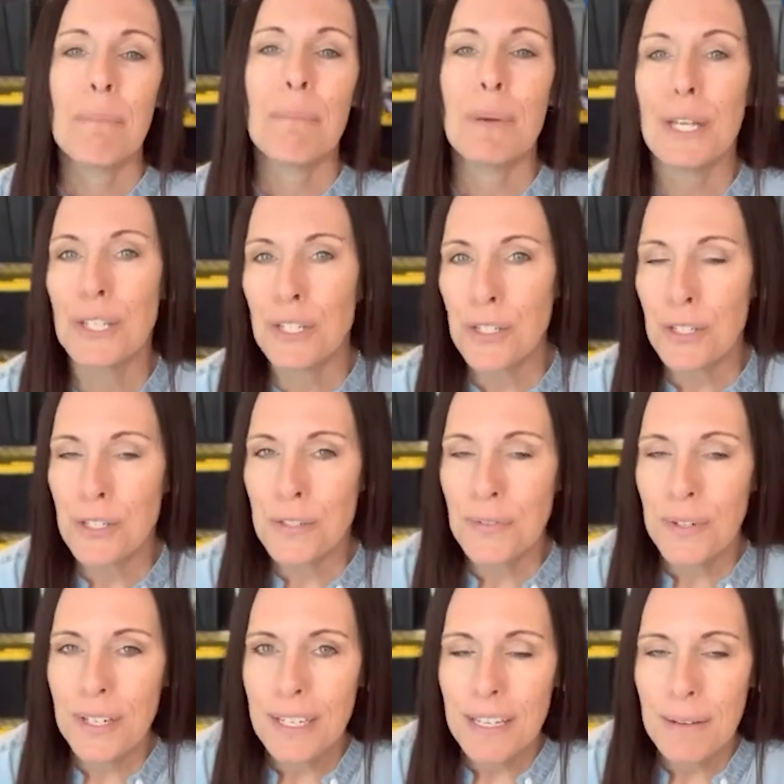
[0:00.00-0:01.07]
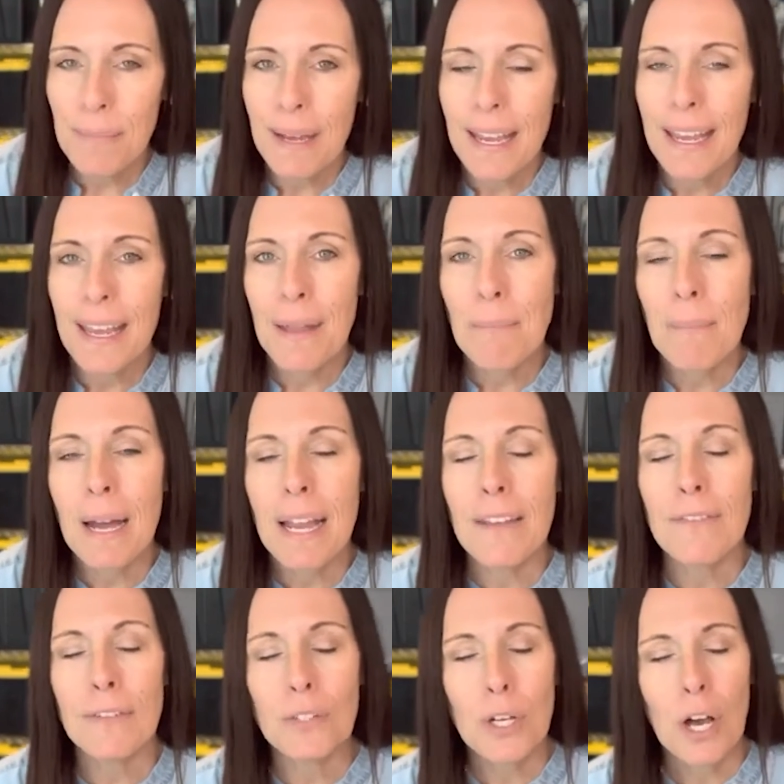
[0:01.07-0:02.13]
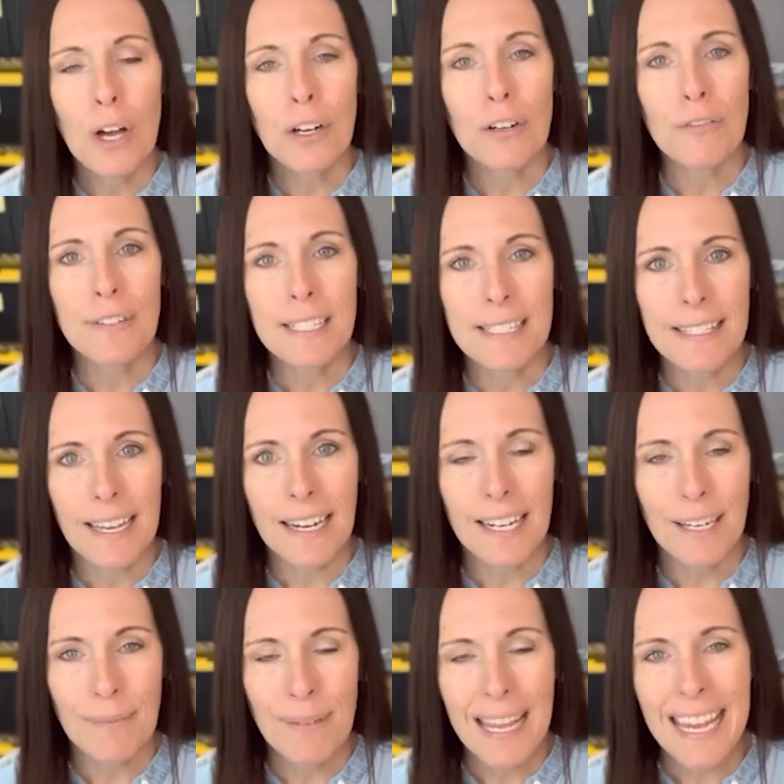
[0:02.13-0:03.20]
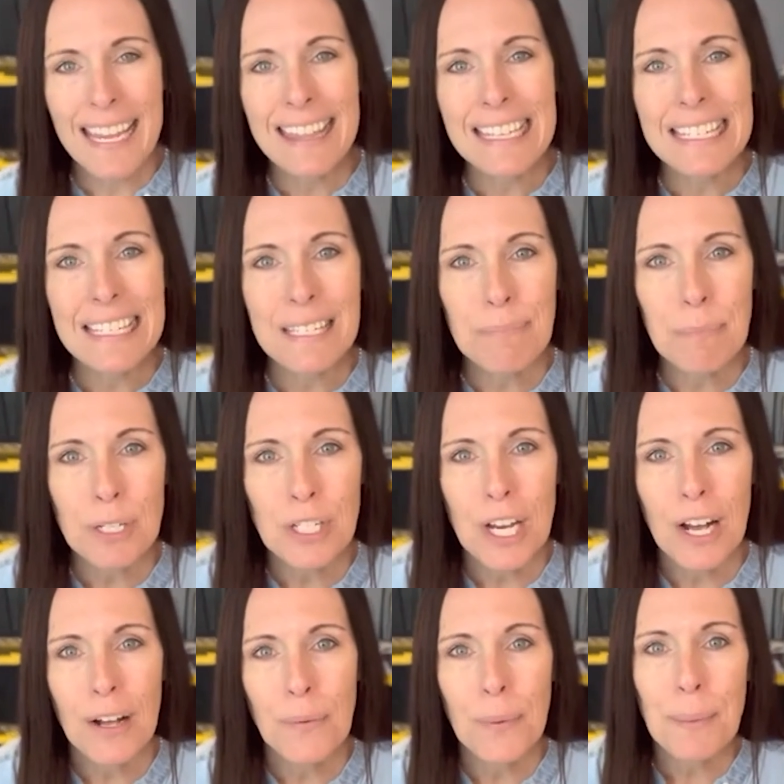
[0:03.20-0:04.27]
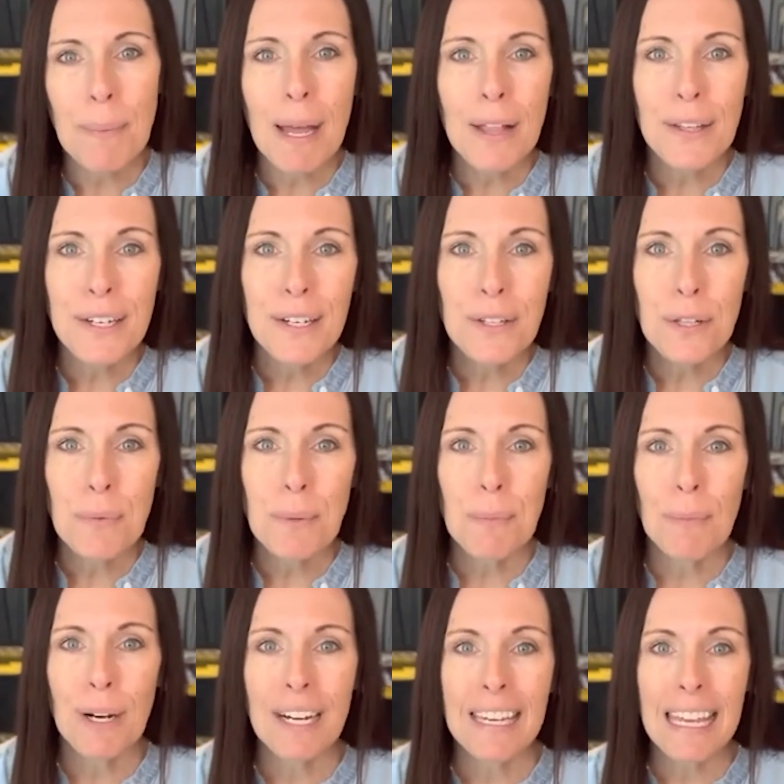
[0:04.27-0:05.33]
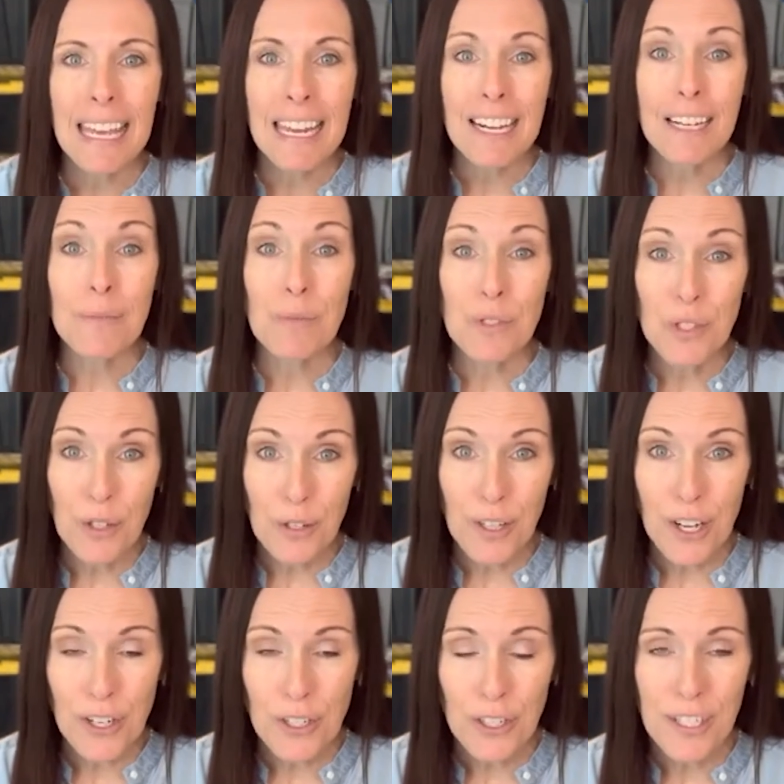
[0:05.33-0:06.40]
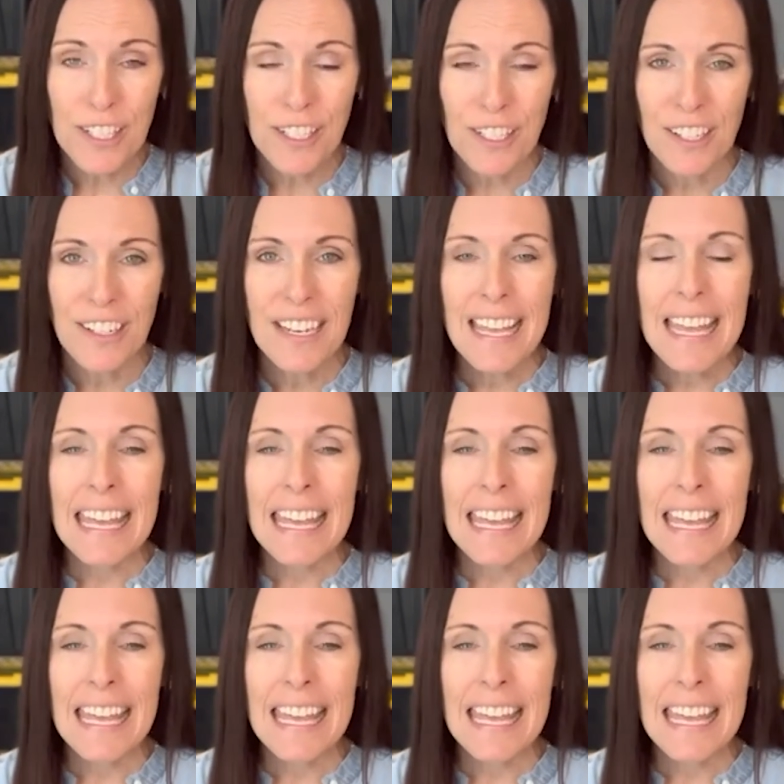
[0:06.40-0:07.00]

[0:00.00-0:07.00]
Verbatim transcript: pictures for eBay, and my photography setup. Hey, this is Michelle with Paladin Global Market, and I'm so glad you're here.